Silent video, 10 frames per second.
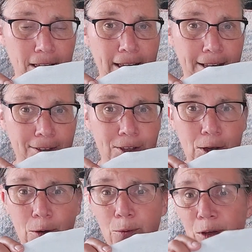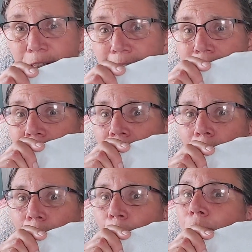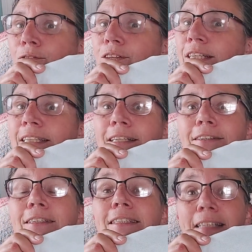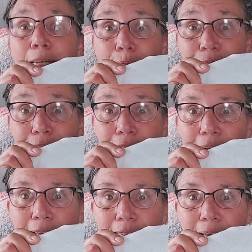And so we'll see how, hopefully they're the same size.